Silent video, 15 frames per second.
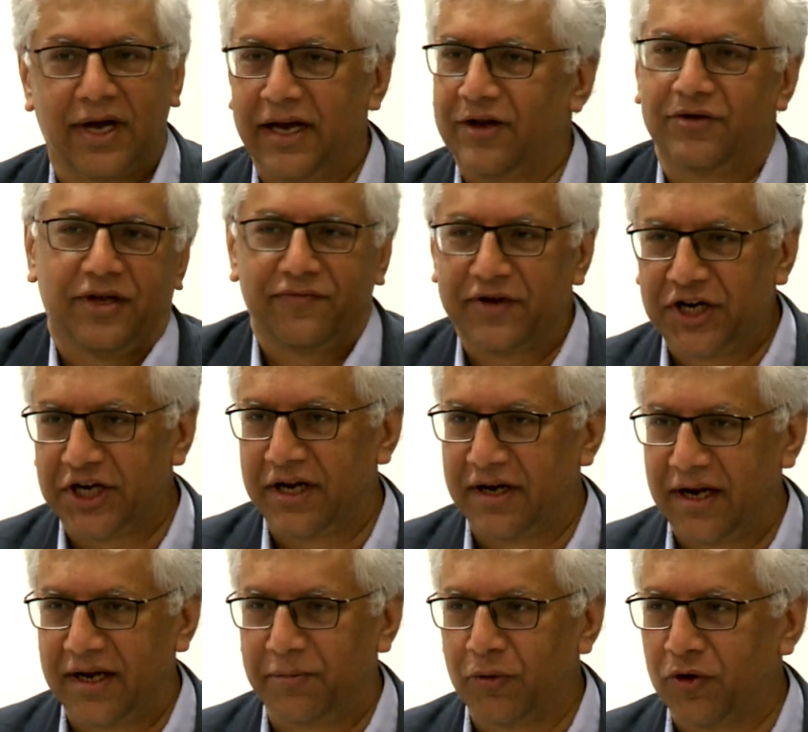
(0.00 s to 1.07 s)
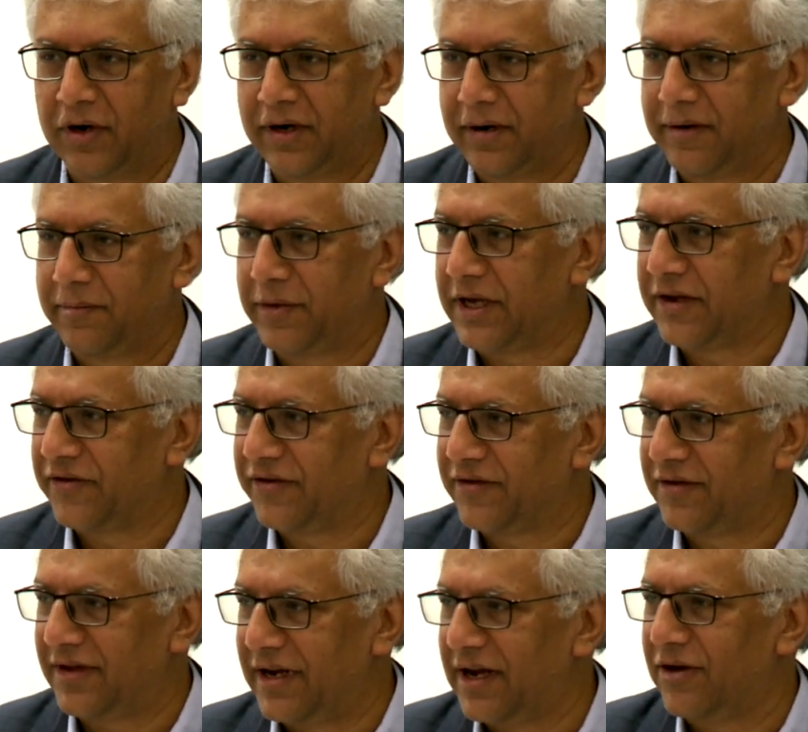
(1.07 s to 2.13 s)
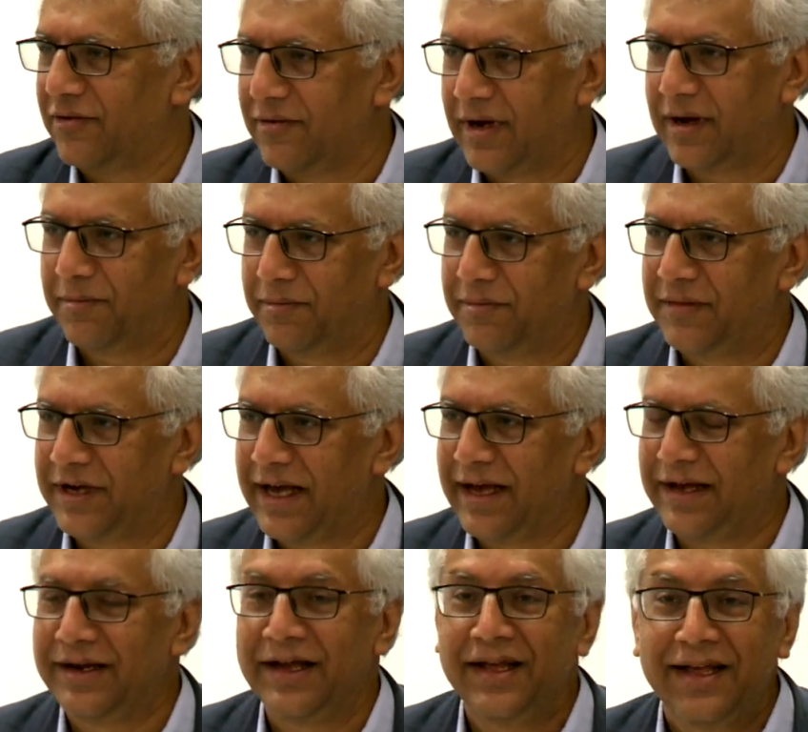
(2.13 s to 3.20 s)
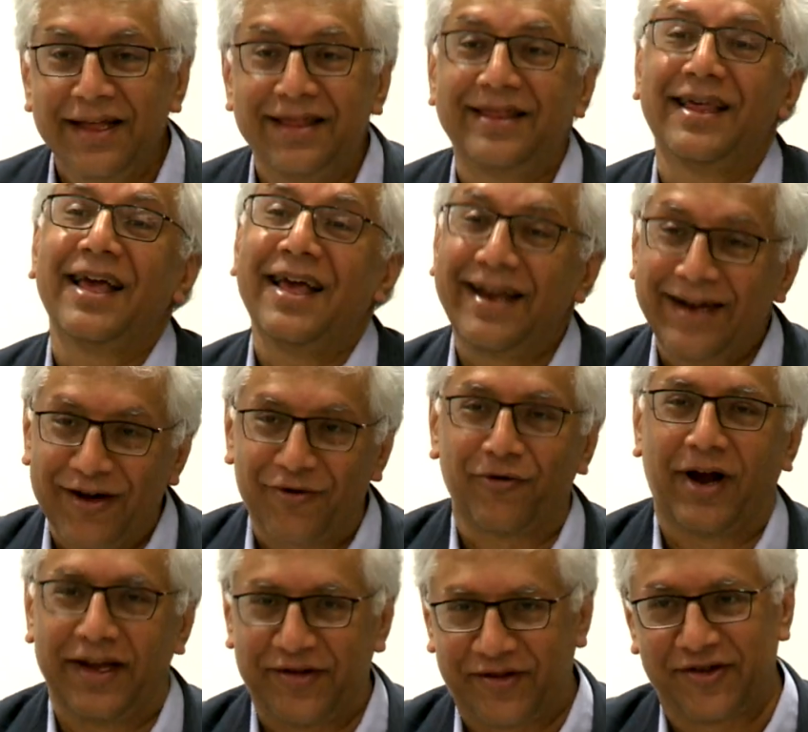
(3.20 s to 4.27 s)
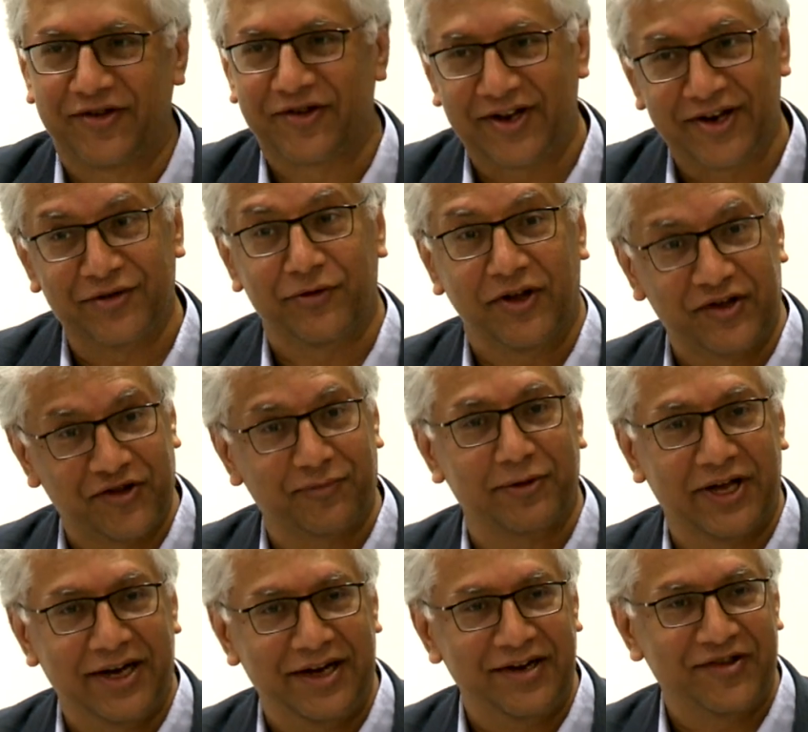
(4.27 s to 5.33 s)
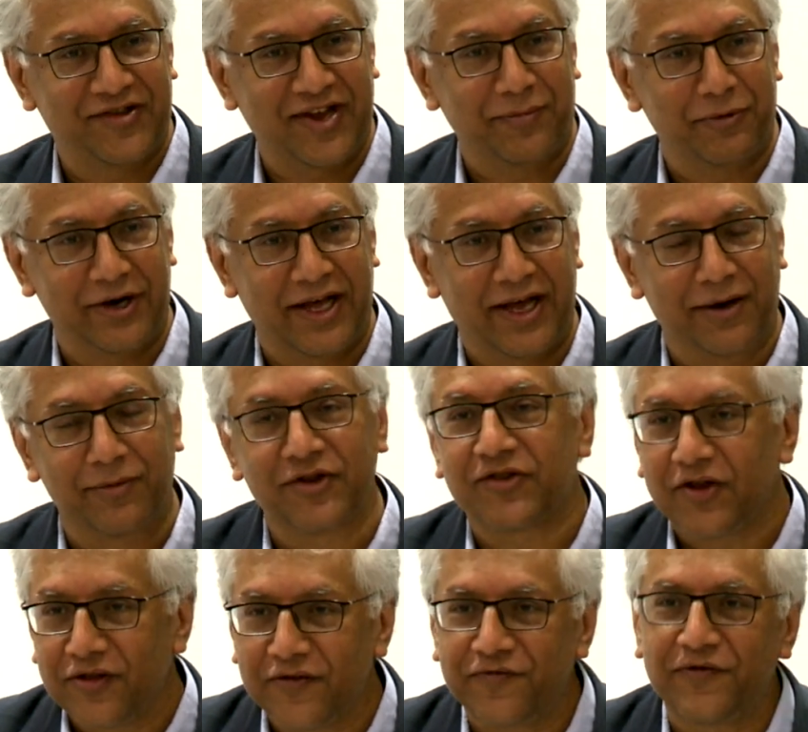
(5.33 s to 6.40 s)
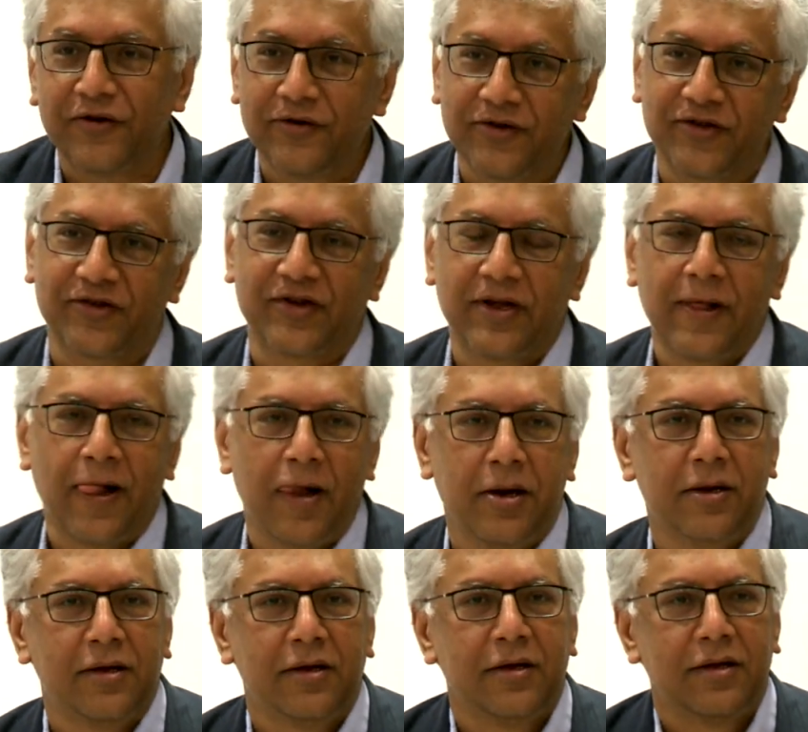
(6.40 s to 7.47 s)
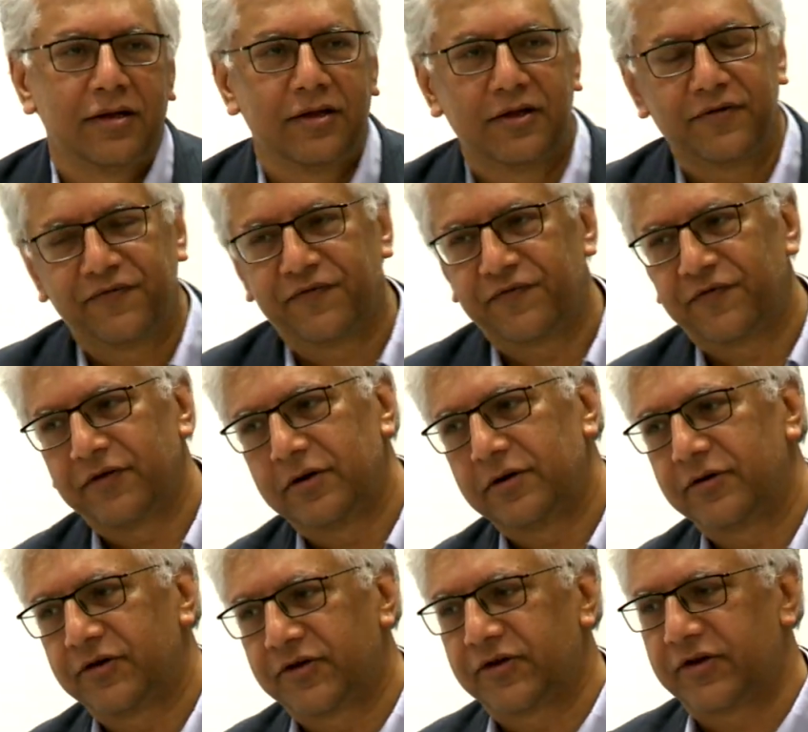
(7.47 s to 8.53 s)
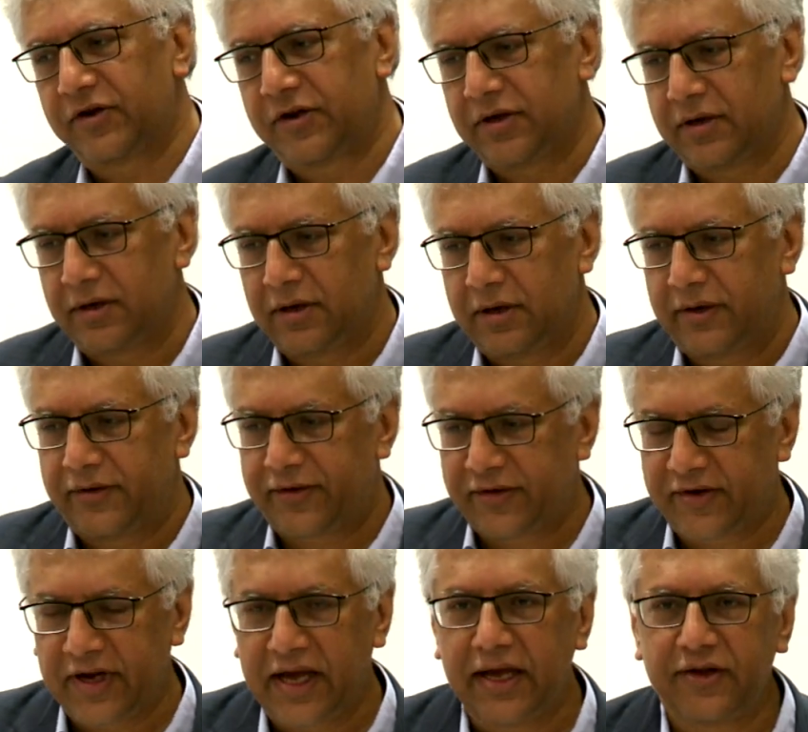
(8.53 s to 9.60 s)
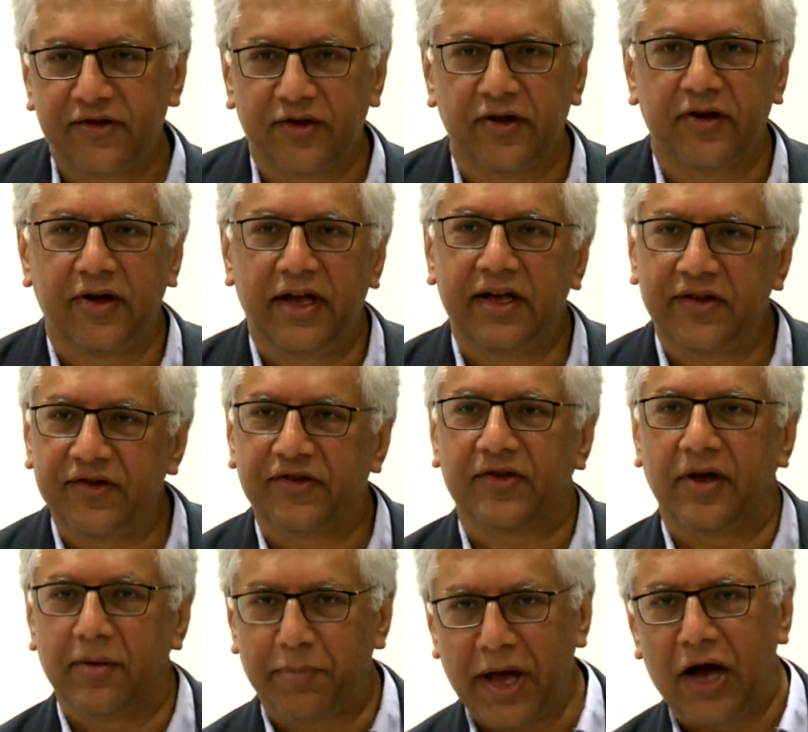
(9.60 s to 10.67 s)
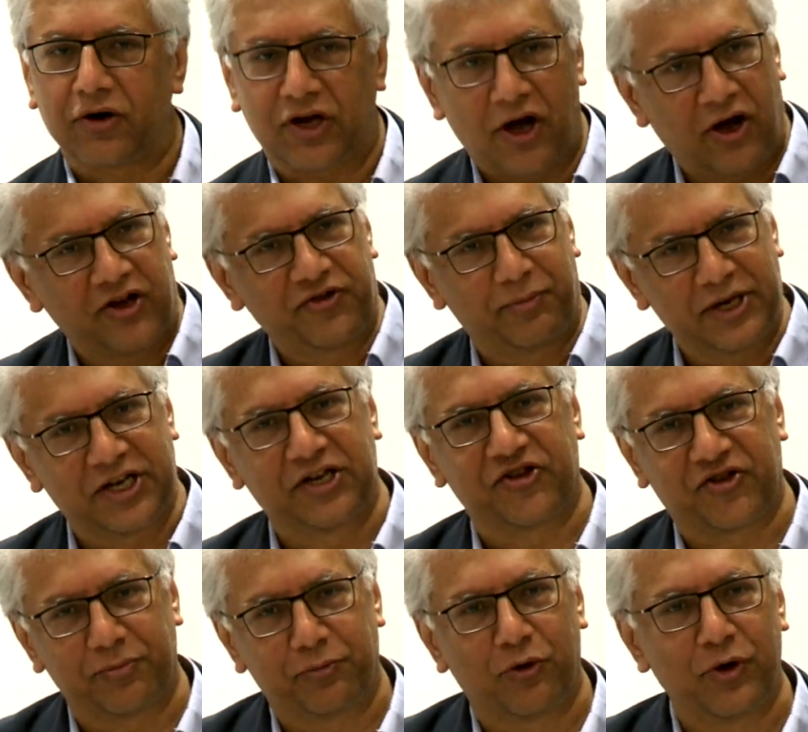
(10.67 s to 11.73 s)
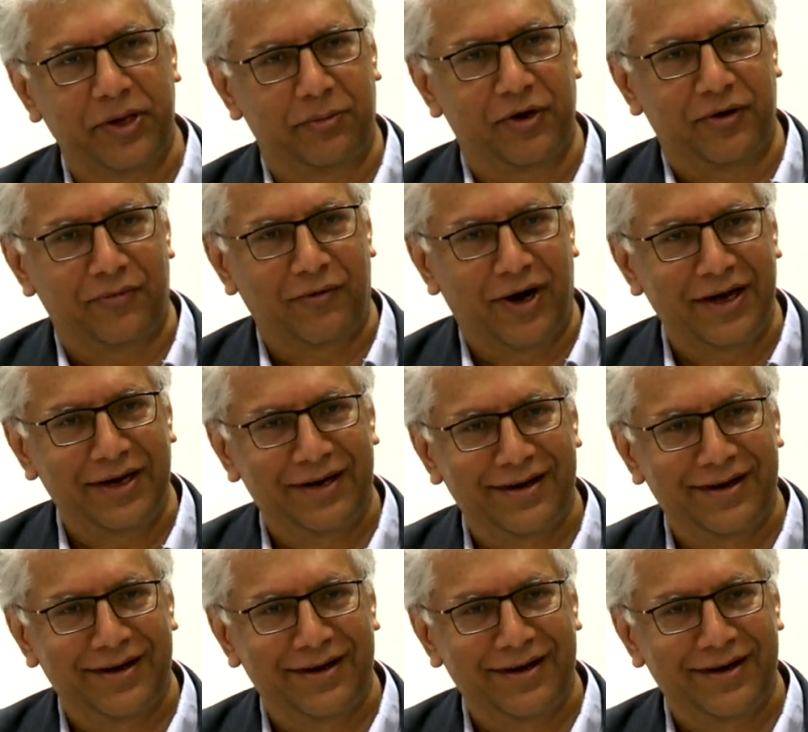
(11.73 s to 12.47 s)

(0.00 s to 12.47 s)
I don't give a shit anymore because, you know, I'm dead. Then Christ is going to explain each separate anguish. So the first, the first stanza is about cosmic disappointment, right?